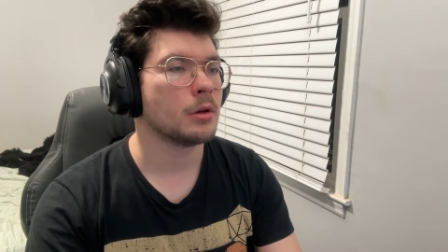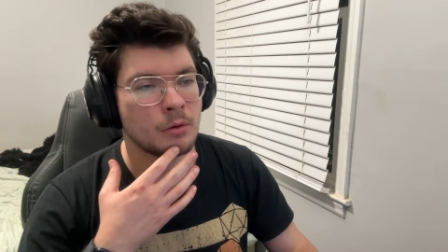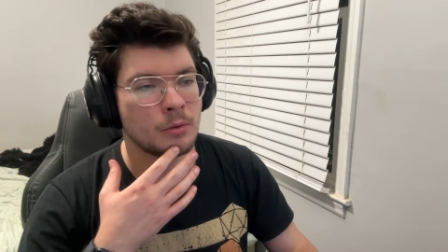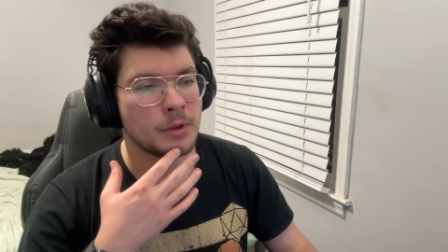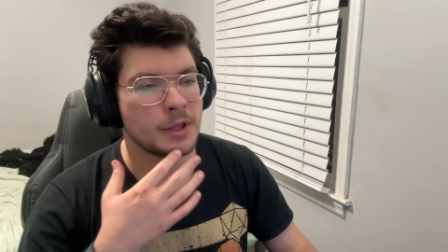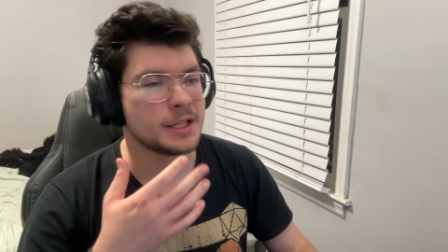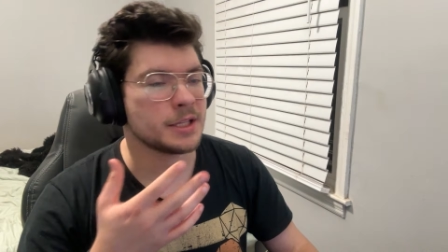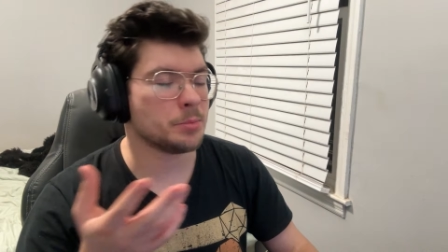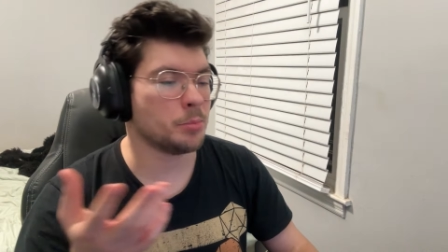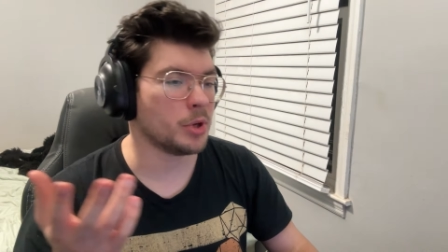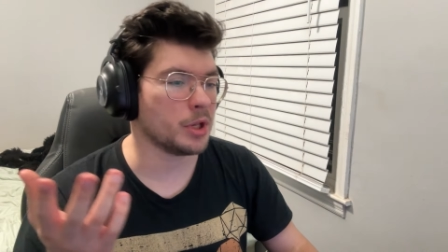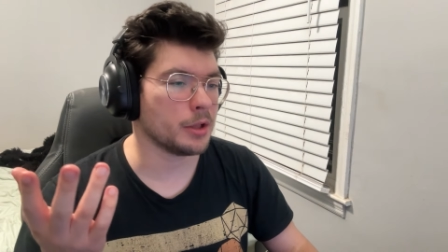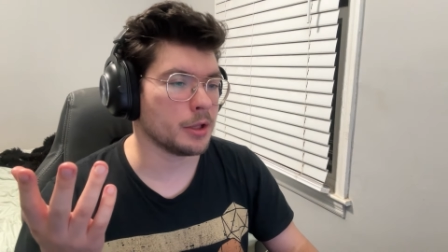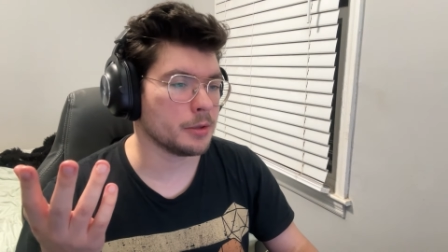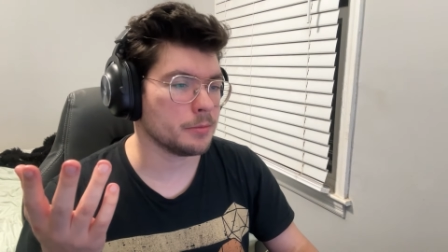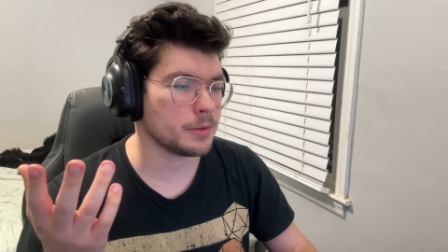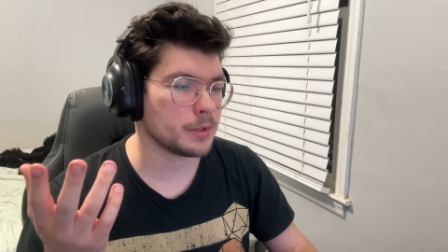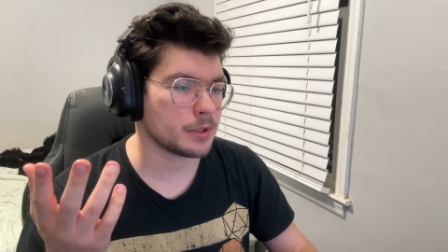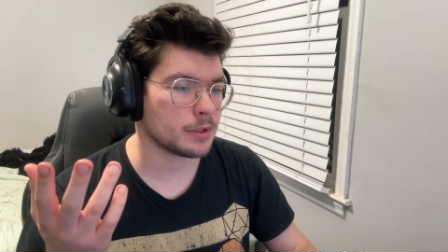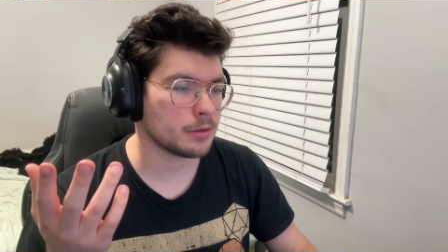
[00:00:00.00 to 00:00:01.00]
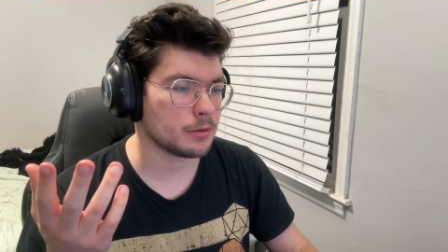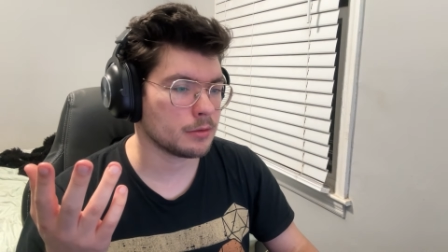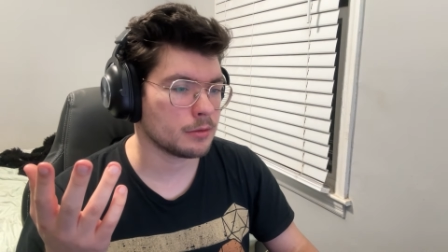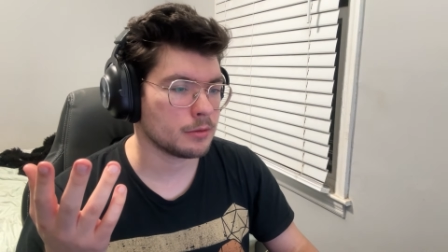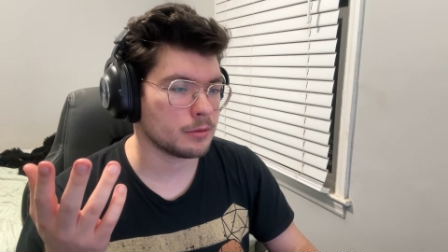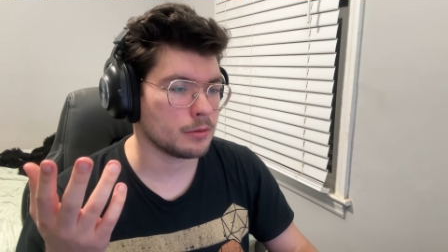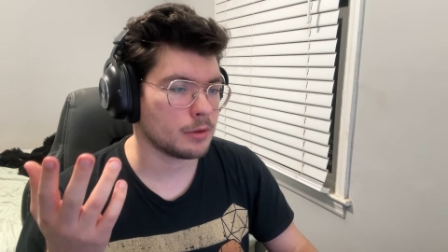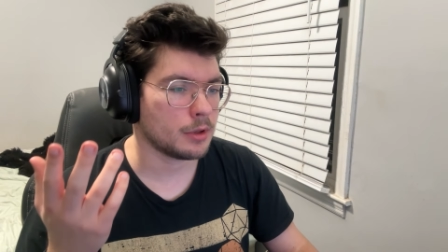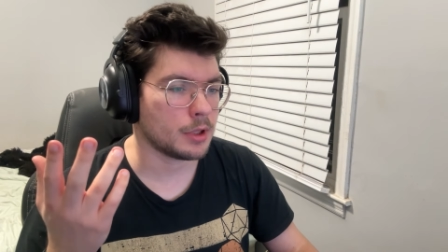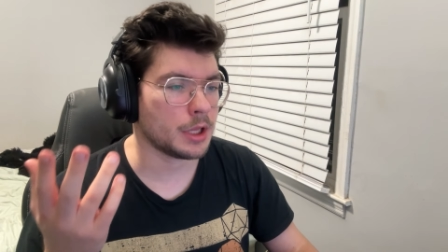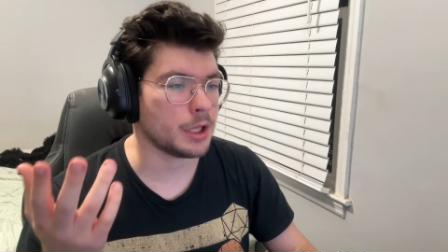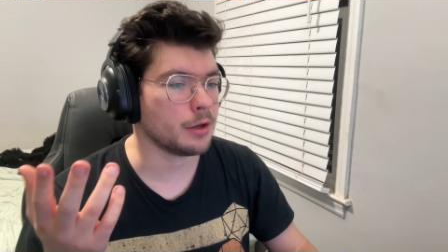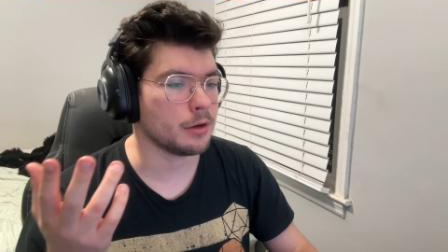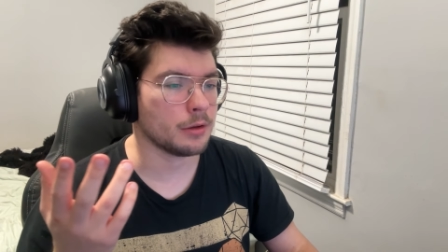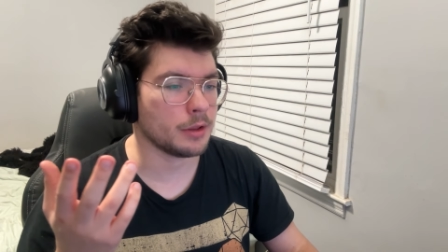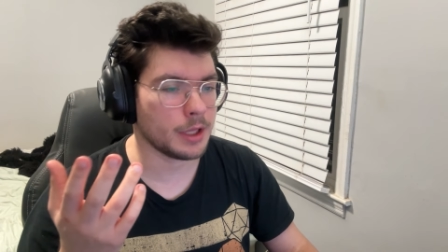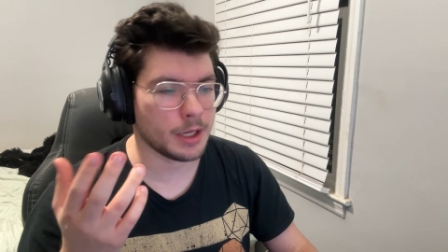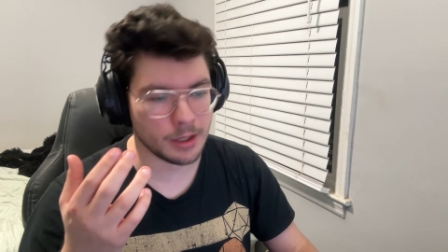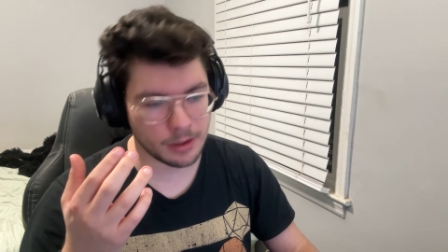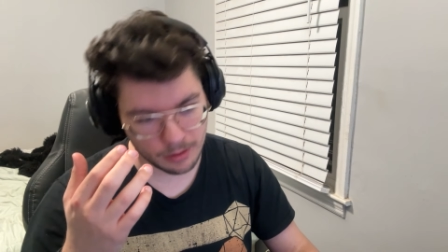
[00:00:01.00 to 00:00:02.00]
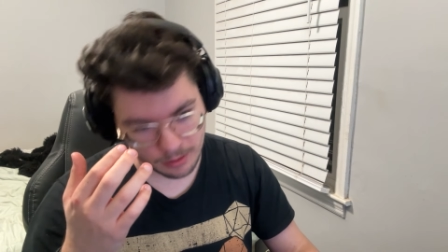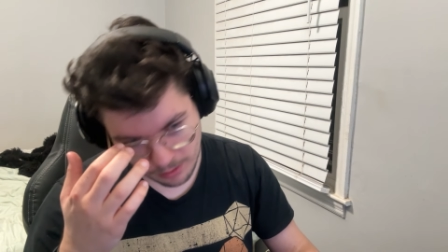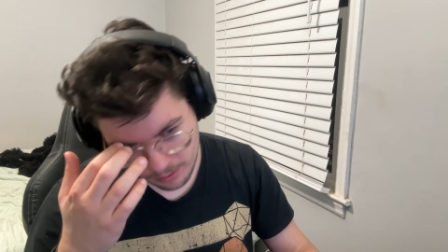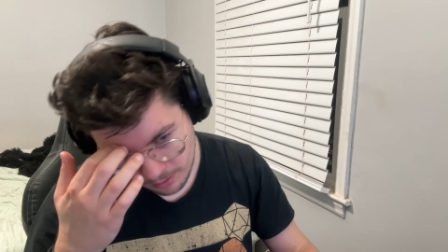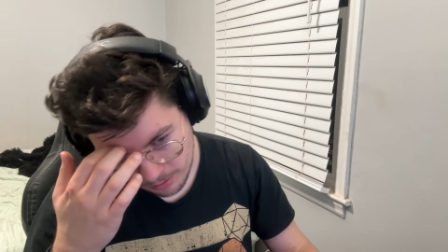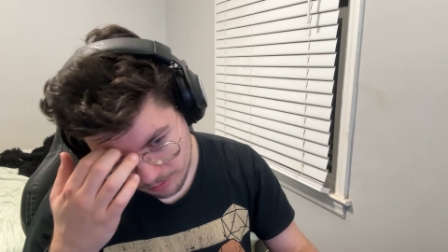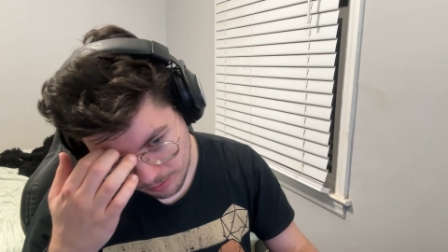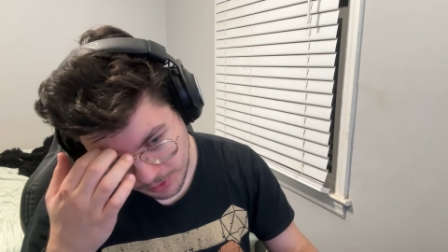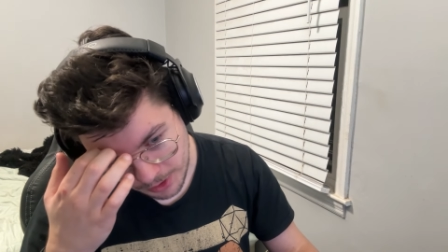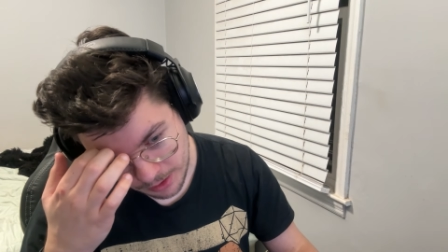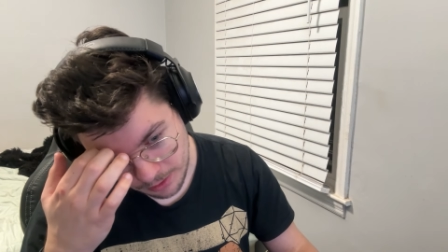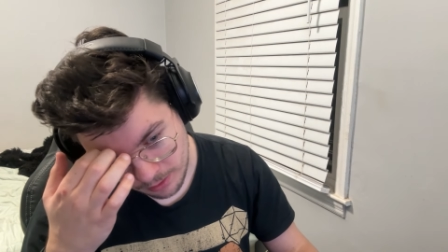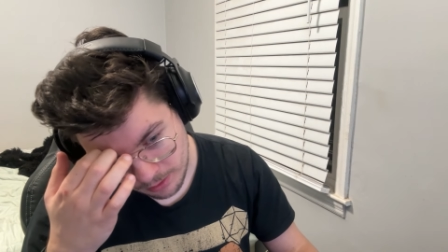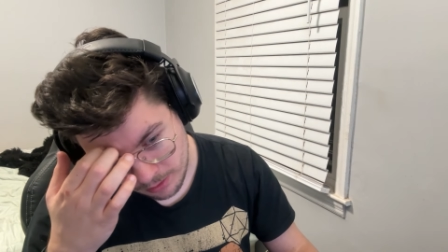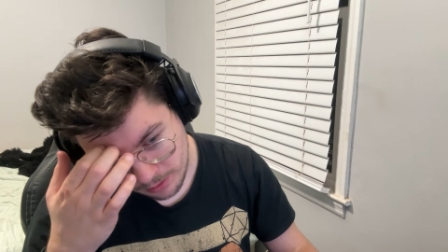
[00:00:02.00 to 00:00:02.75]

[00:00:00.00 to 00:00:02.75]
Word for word: Well, that's Billups, clear. Like, but